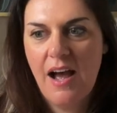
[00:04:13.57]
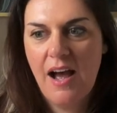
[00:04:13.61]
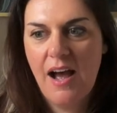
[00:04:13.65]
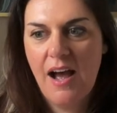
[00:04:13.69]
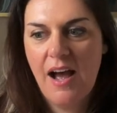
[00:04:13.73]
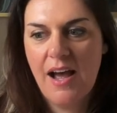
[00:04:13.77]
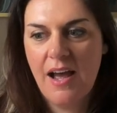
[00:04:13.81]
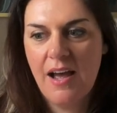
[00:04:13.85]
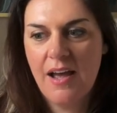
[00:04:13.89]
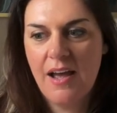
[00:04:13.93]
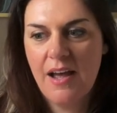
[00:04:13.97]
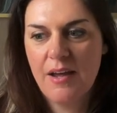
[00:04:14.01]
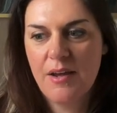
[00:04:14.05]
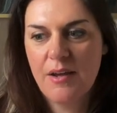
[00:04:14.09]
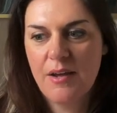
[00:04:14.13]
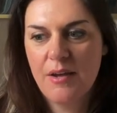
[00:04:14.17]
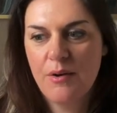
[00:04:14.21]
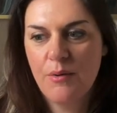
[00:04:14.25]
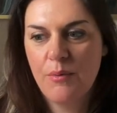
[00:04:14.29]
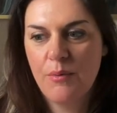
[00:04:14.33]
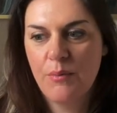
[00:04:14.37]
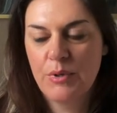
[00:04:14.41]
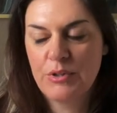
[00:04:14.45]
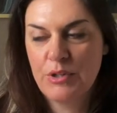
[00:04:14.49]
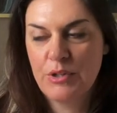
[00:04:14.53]
I
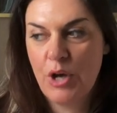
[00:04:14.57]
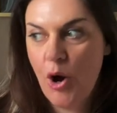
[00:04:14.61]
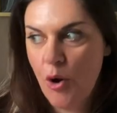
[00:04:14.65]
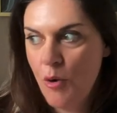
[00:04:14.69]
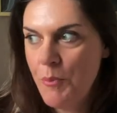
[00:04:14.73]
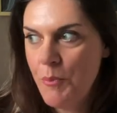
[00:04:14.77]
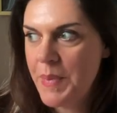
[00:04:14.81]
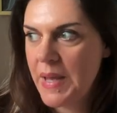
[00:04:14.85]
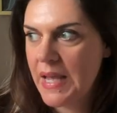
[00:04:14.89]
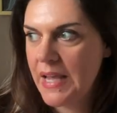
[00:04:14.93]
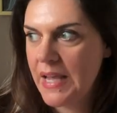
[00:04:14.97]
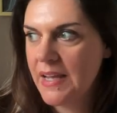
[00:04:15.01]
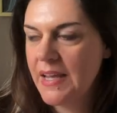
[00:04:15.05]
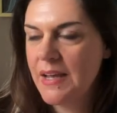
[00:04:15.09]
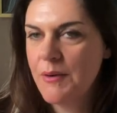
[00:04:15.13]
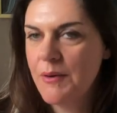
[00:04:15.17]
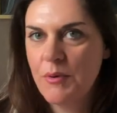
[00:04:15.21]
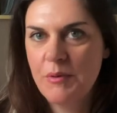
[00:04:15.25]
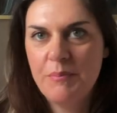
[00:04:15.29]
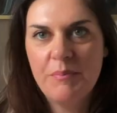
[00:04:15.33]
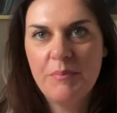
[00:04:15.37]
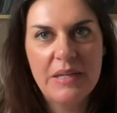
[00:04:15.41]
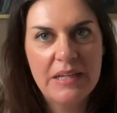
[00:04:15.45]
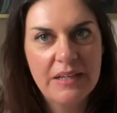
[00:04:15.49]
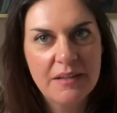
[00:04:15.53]
was hoping it
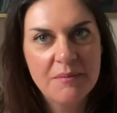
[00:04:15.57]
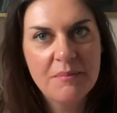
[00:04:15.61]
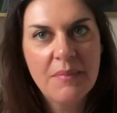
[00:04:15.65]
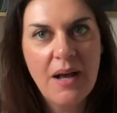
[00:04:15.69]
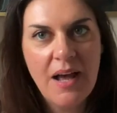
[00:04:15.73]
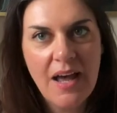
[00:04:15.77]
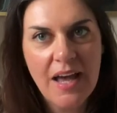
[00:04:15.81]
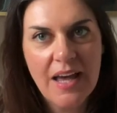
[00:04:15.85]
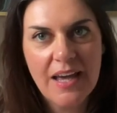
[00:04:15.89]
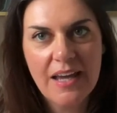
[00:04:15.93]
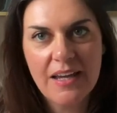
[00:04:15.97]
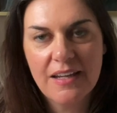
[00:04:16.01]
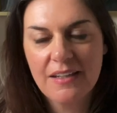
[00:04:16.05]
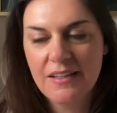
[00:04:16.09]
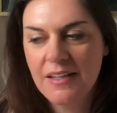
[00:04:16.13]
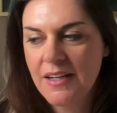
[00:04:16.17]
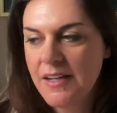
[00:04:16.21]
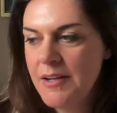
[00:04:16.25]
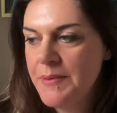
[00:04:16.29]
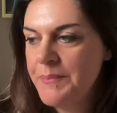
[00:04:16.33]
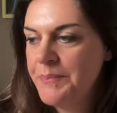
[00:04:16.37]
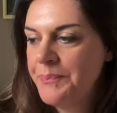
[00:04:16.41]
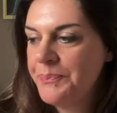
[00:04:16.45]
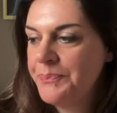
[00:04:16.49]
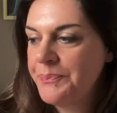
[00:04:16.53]
would be in mine.
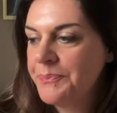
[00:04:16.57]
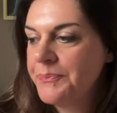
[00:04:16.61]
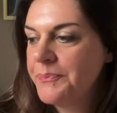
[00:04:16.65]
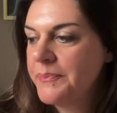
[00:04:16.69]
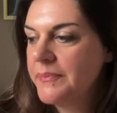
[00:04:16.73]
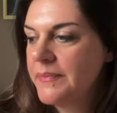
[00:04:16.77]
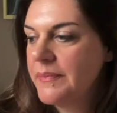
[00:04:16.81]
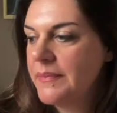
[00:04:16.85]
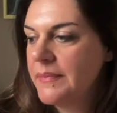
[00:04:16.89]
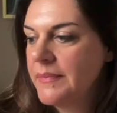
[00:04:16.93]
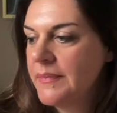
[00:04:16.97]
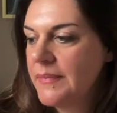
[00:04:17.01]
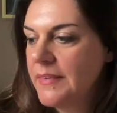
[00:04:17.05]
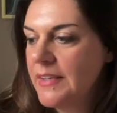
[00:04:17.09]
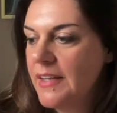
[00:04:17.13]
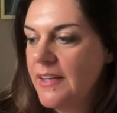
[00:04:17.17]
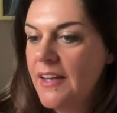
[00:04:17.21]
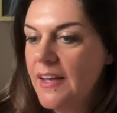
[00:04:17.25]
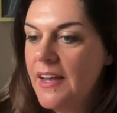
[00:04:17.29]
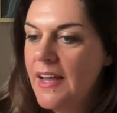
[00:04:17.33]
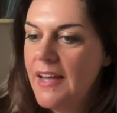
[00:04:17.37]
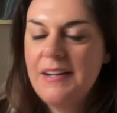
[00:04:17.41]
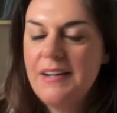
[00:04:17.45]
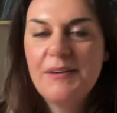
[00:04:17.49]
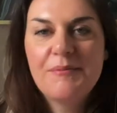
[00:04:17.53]

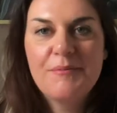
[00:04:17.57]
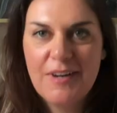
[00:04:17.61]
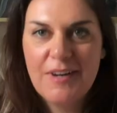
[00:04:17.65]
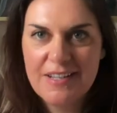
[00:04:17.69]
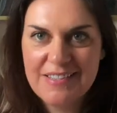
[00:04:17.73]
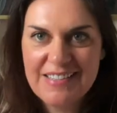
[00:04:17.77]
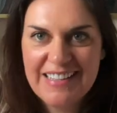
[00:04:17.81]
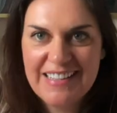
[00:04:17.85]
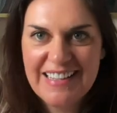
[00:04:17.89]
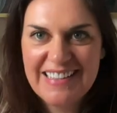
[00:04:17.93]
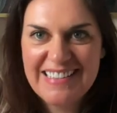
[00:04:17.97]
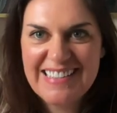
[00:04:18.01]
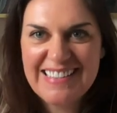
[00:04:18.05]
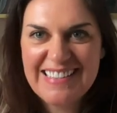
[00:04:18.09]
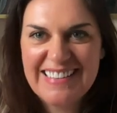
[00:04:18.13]
And it wasn't.